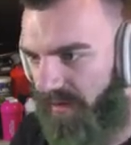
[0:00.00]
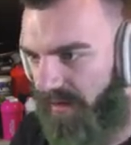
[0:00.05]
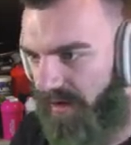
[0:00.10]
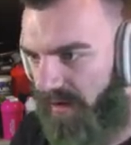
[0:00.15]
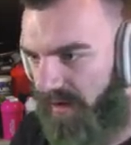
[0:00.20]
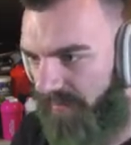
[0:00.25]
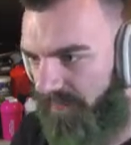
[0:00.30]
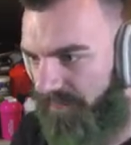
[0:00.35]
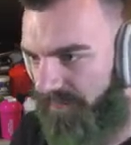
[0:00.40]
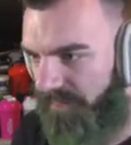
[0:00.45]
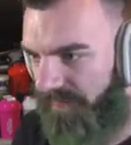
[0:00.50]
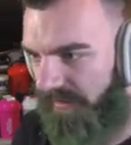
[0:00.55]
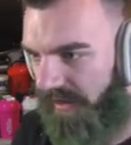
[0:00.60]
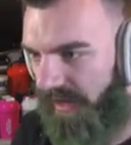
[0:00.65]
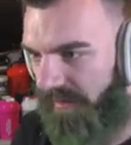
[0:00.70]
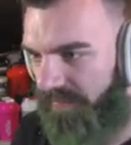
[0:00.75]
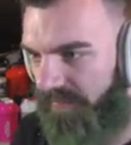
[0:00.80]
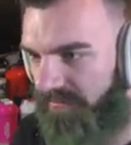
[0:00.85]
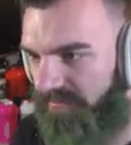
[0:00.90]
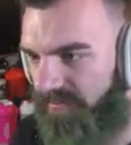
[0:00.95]
Um,
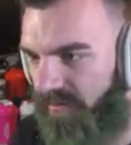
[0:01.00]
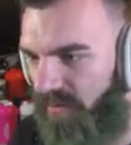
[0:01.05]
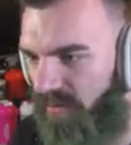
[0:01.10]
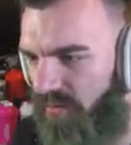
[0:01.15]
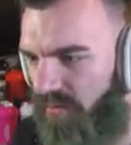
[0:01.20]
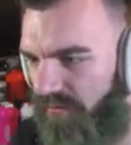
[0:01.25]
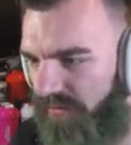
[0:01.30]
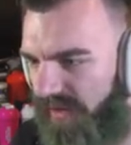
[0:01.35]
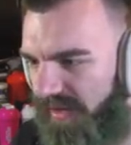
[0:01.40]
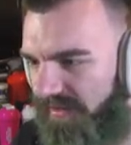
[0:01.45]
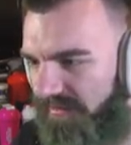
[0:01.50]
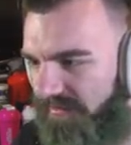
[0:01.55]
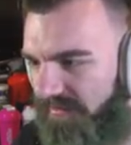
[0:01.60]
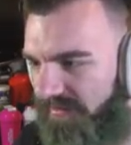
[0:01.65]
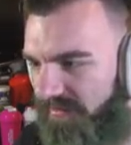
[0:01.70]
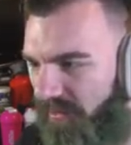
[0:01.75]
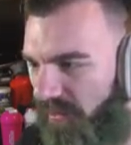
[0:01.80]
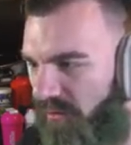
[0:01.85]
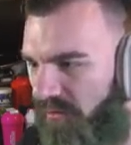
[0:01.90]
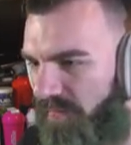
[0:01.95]
I appreciate, oh, nice
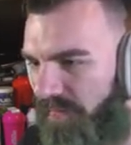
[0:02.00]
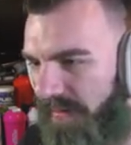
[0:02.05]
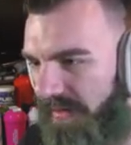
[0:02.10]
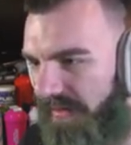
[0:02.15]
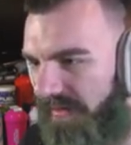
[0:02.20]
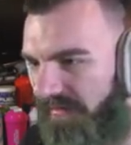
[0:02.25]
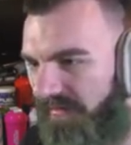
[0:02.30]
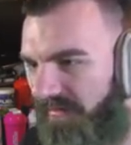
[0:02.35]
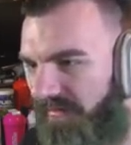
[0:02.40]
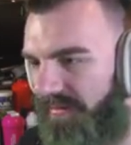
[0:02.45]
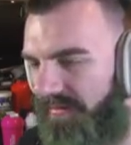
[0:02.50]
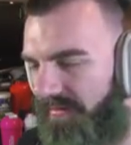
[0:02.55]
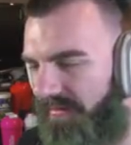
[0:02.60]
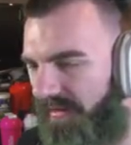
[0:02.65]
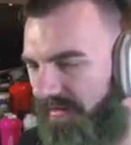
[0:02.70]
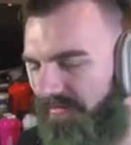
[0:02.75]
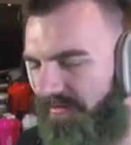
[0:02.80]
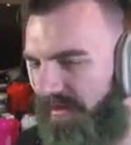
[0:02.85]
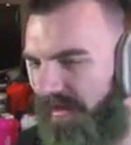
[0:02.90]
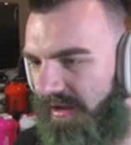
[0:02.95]
two-piece.
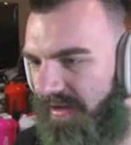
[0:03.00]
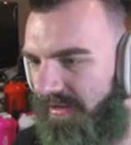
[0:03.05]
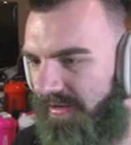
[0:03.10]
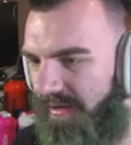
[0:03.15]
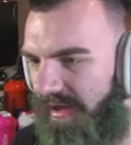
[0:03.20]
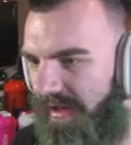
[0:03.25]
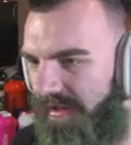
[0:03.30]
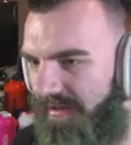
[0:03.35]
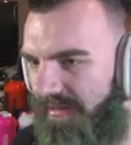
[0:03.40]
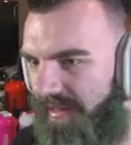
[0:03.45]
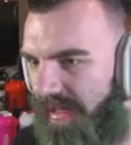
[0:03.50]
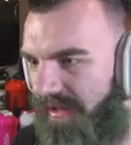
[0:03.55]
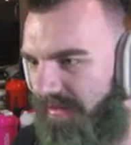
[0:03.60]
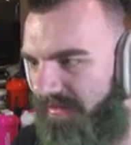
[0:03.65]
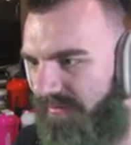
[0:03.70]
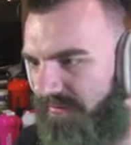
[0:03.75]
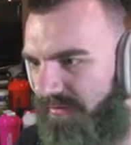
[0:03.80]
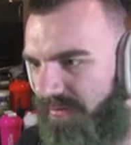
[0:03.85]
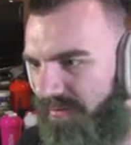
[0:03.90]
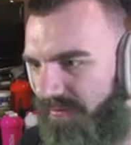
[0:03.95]
It's like at a
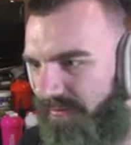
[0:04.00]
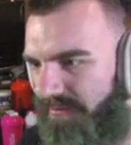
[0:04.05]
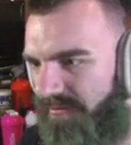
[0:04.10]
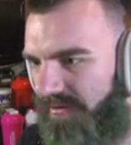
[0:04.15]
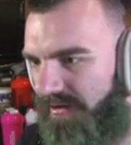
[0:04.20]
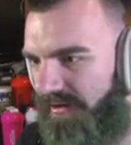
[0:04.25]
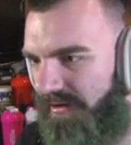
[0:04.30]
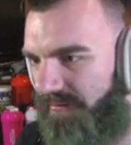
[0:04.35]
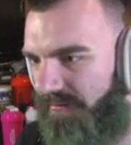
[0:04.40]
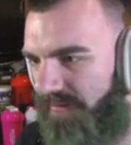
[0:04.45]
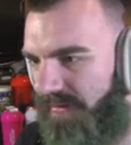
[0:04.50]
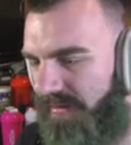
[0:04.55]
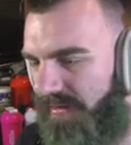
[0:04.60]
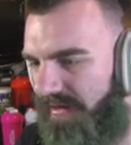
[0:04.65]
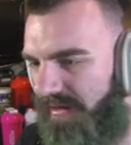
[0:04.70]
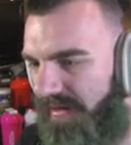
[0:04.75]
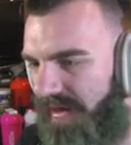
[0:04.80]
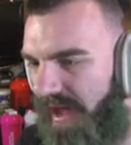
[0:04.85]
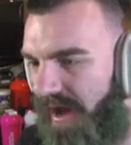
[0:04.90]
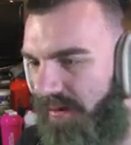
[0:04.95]
thousand views within,
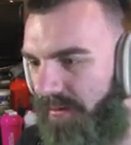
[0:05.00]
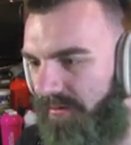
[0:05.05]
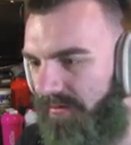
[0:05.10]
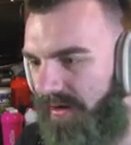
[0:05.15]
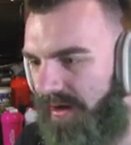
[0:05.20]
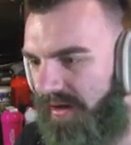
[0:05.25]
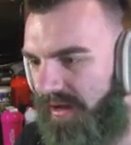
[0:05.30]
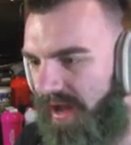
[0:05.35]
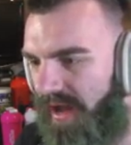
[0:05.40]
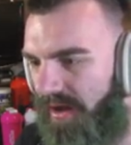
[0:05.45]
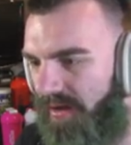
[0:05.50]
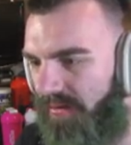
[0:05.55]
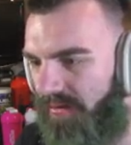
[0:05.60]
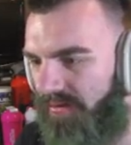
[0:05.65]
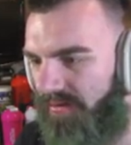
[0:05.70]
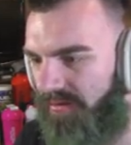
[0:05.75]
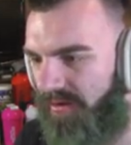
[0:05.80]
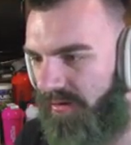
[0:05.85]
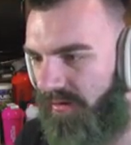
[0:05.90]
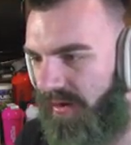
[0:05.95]
within an hour right now,
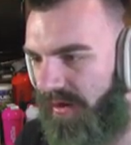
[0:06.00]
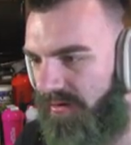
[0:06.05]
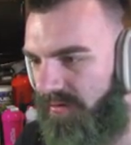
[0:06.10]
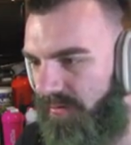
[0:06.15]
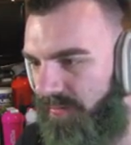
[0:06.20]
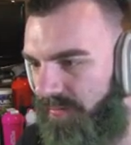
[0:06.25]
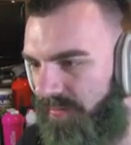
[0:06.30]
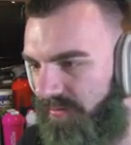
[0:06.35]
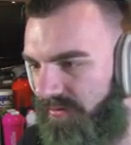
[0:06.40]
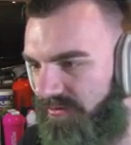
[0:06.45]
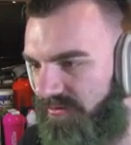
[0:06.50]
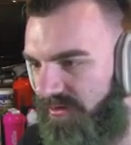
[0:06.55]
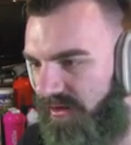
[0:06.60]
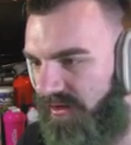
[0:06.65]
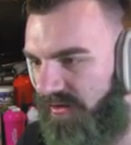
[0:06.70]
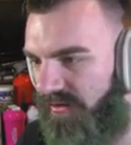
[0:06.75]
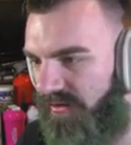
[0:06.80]
so I do appreciate you